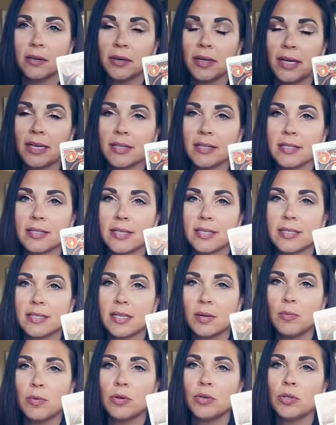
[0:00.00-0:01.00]
Okay, this
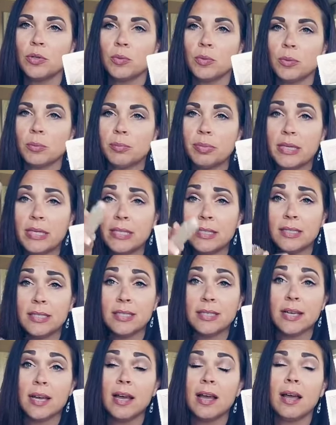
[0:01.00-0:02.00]
is someone who
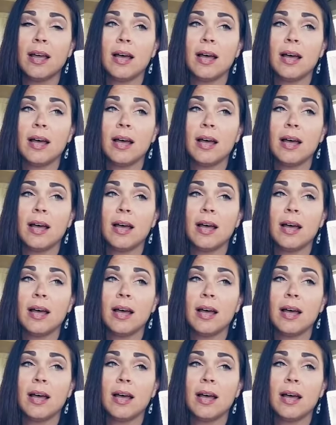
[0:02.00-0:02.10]
repeats